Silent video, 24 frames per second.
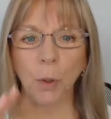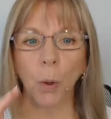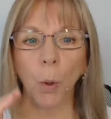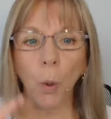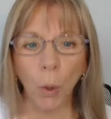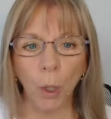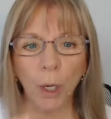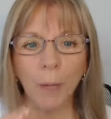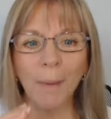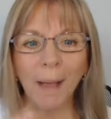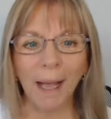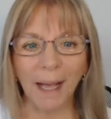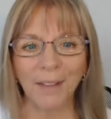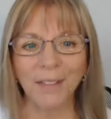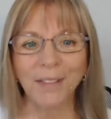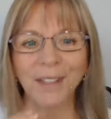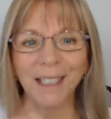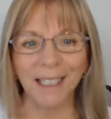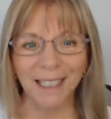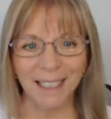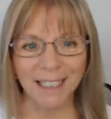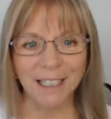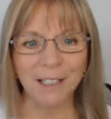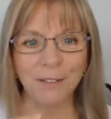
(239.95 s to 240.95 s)
all about
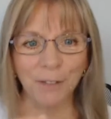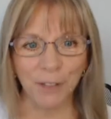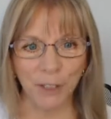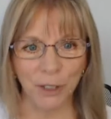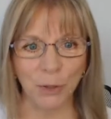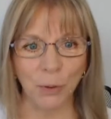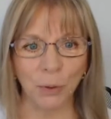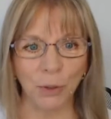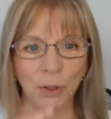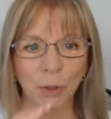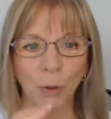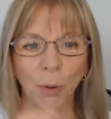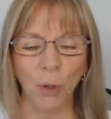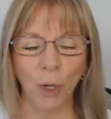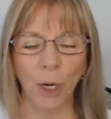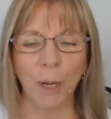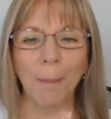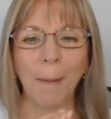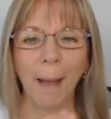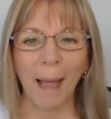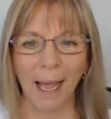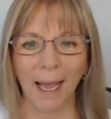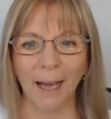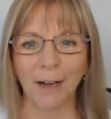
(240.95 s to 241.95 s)
the individual. It's all
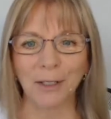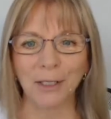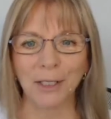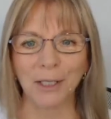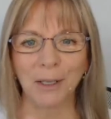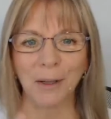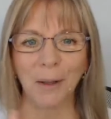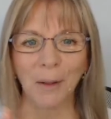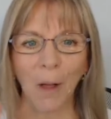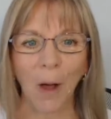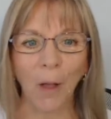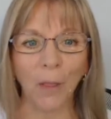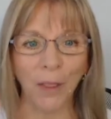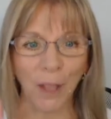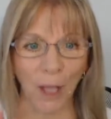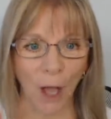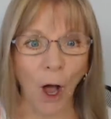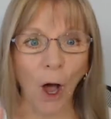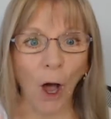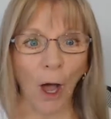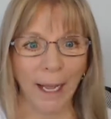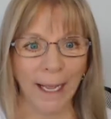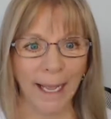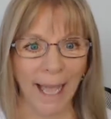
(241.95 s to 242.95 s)
about the
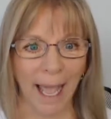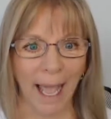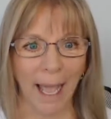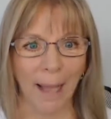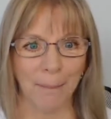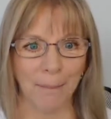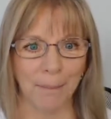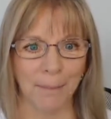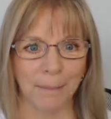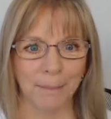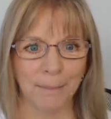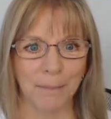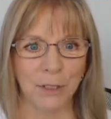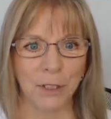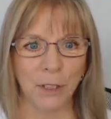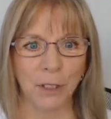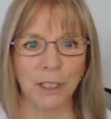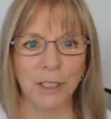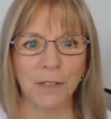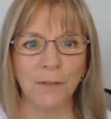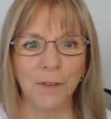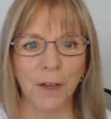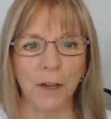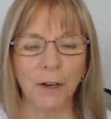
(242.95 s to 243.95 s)
I am.
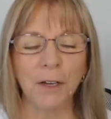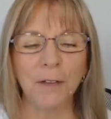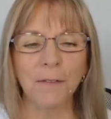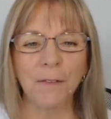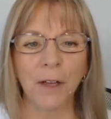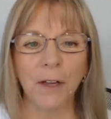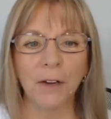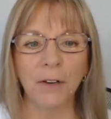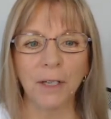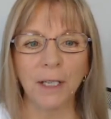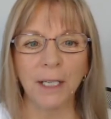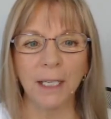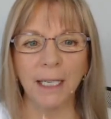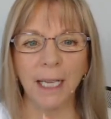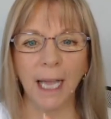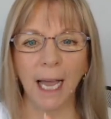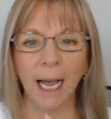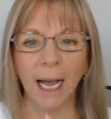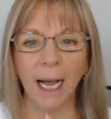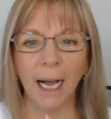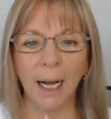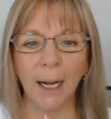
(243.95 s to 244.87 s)
So it's very, very